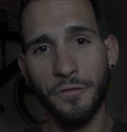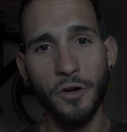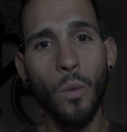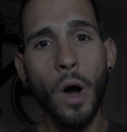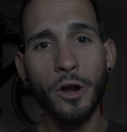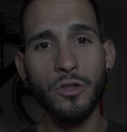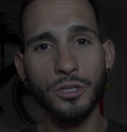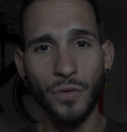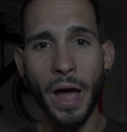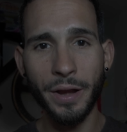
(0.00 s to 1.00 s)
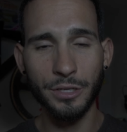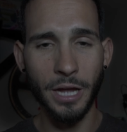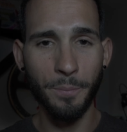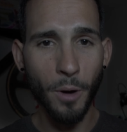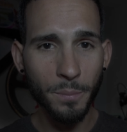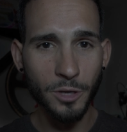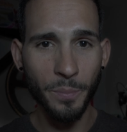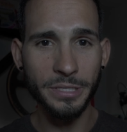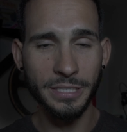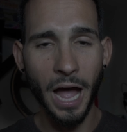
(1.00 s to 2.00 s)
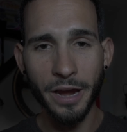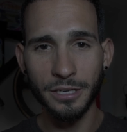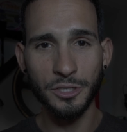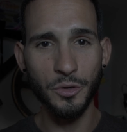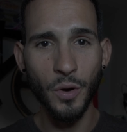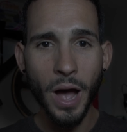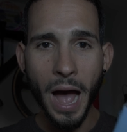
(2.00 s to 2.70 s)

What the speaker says: If you're one of those riders that pumps up its tires to